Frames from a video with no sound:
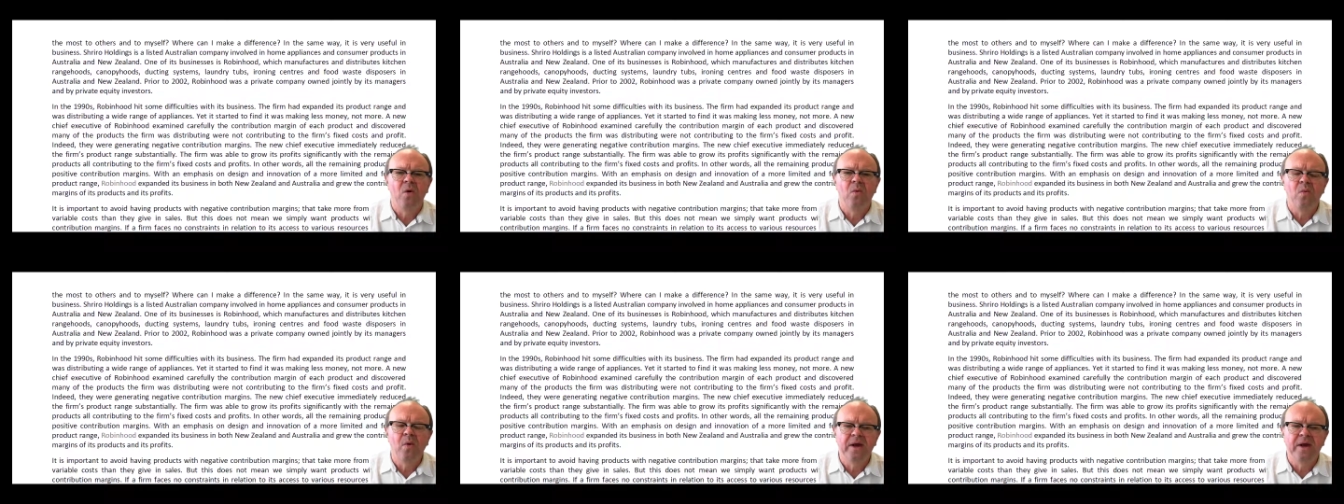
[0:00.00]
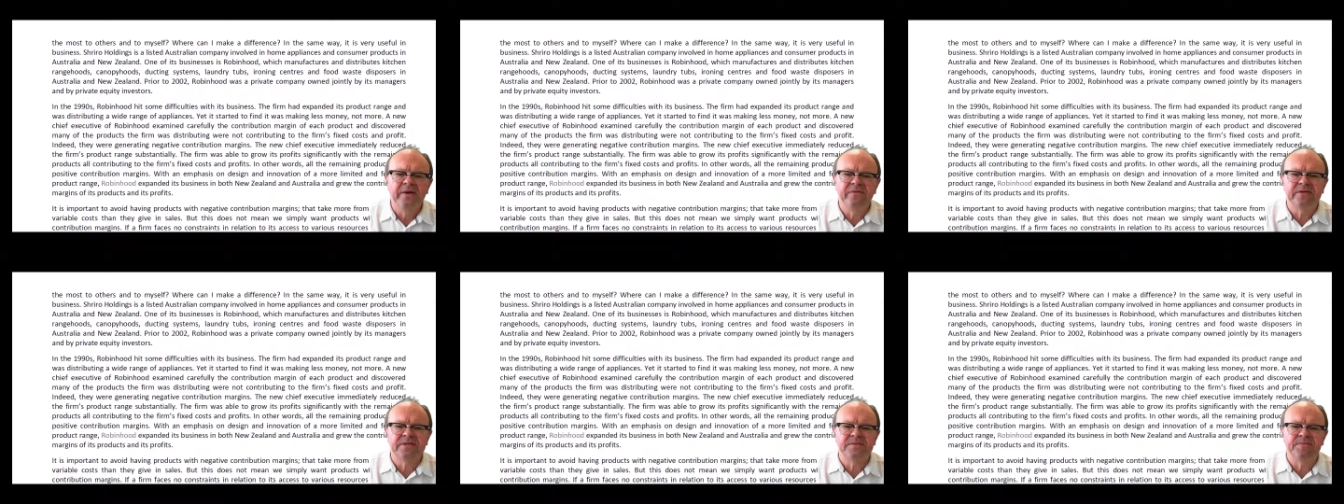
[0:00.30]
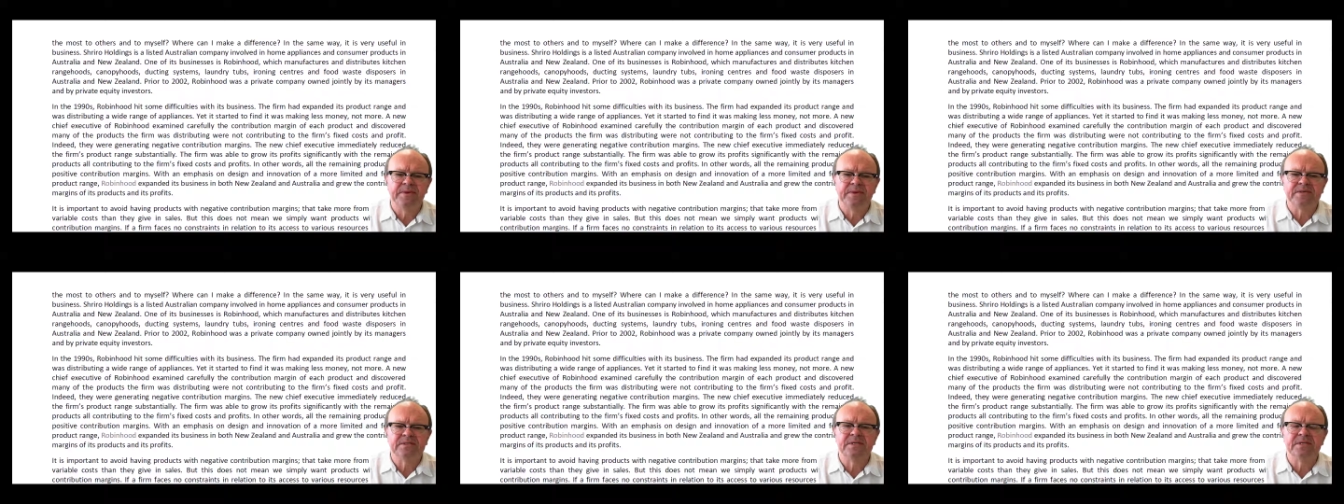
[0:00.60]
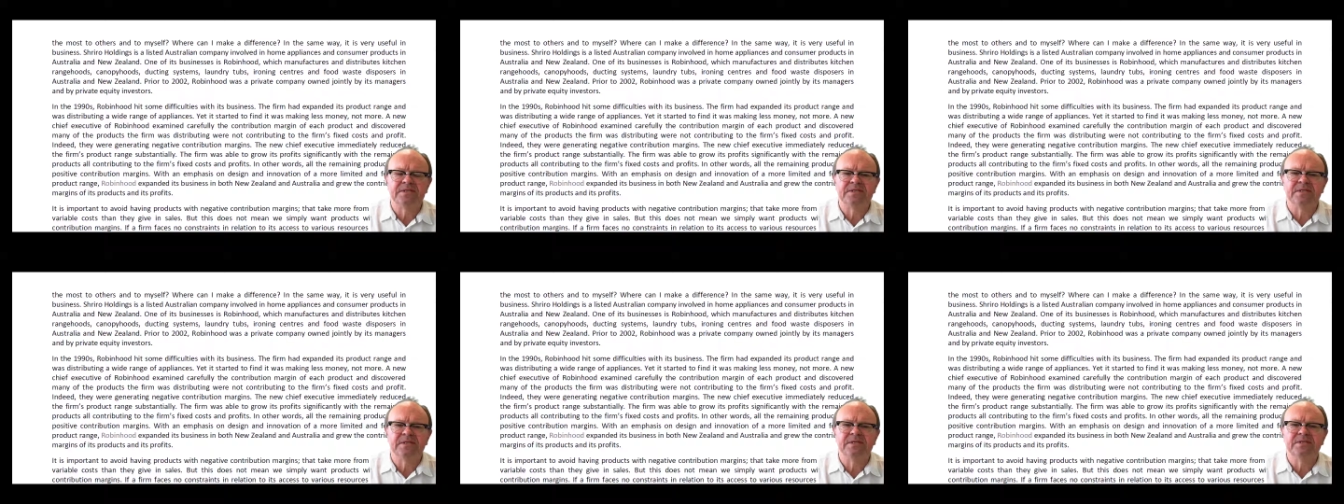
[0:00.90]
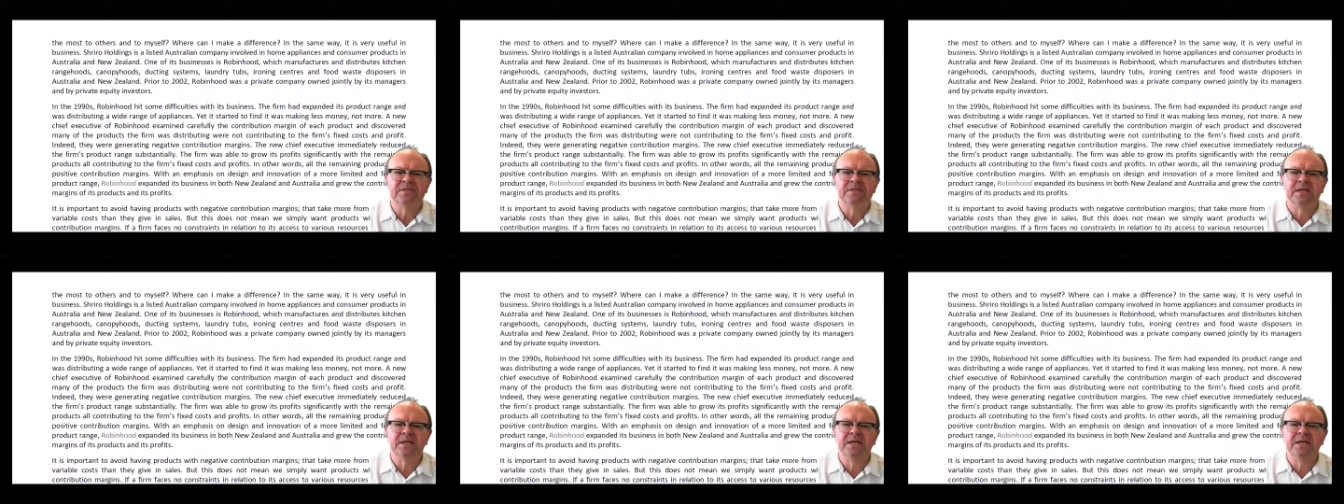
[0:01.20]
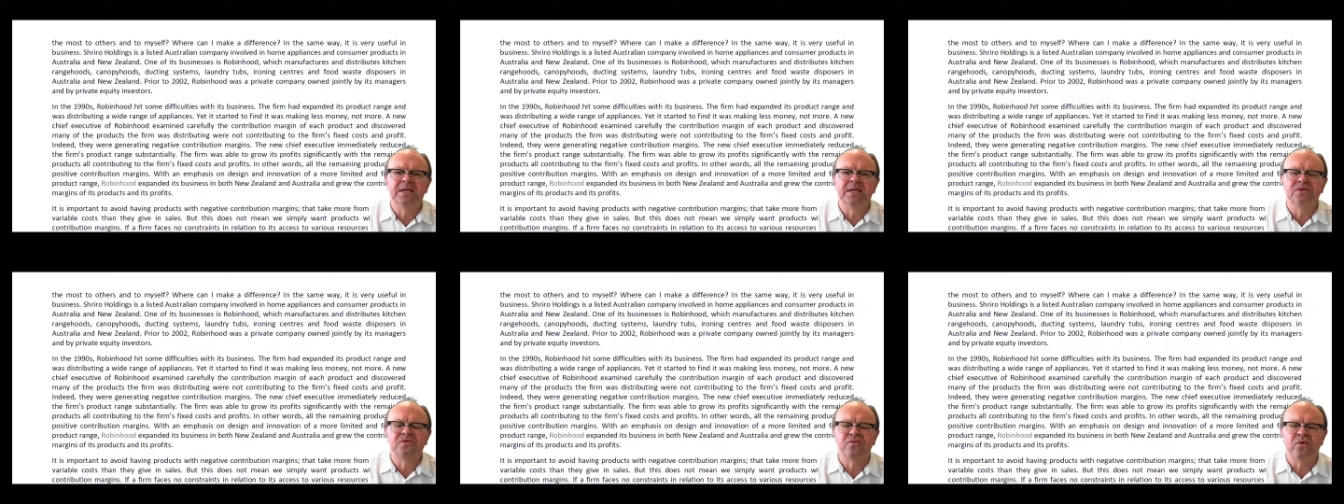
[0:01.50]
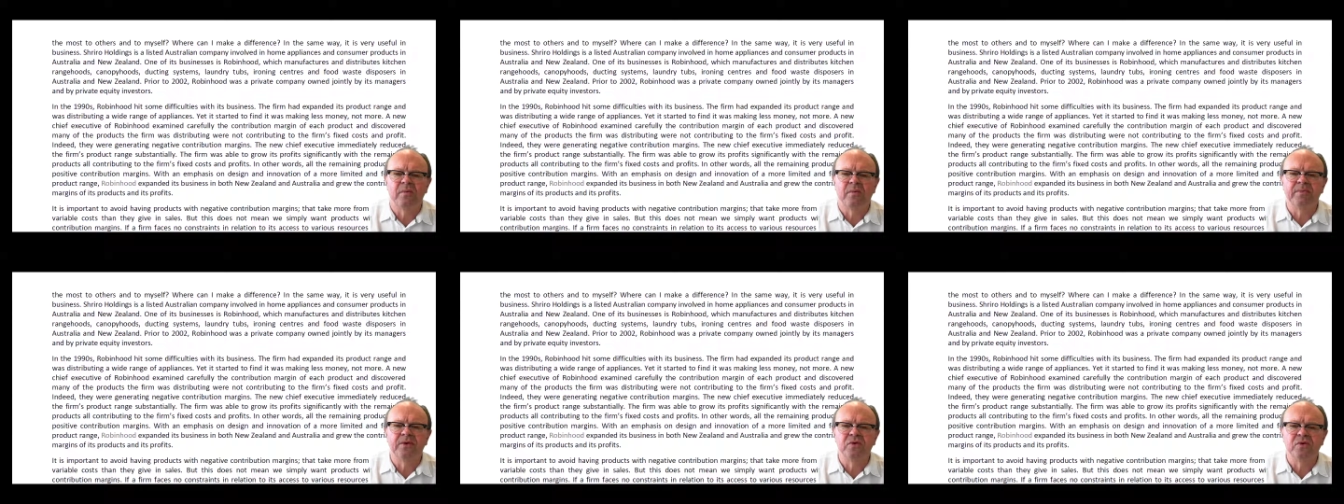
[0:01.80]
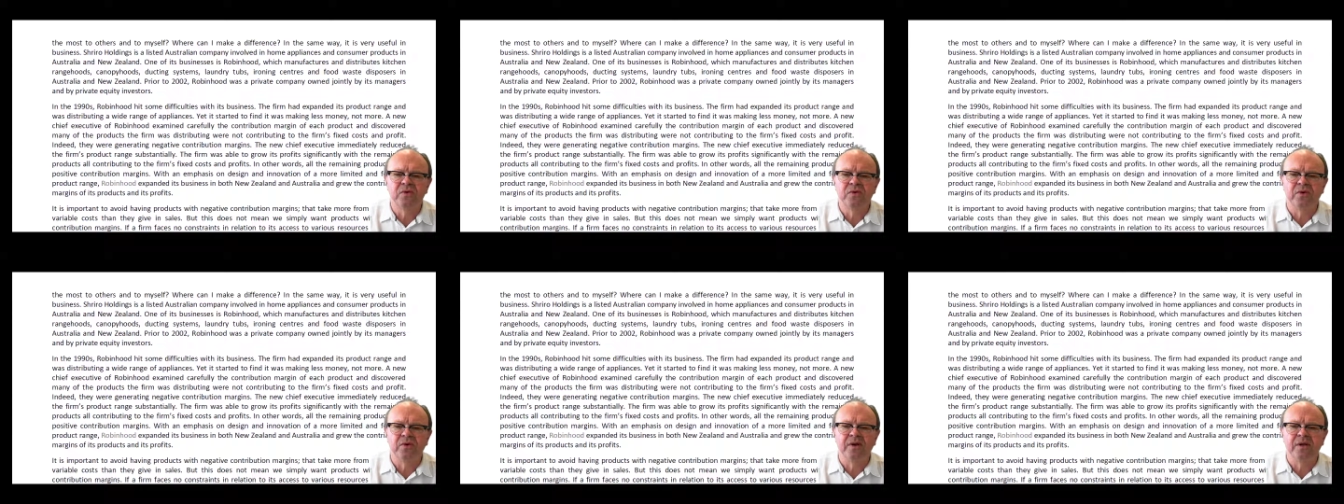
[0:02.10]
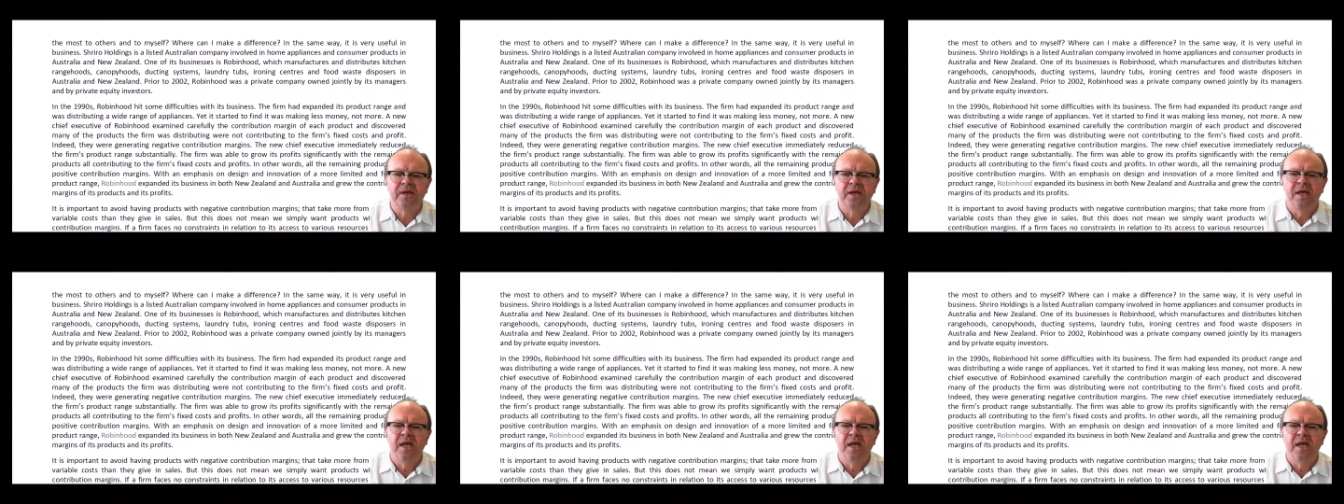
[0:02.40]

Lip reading: One of its businesses is Robin Hood,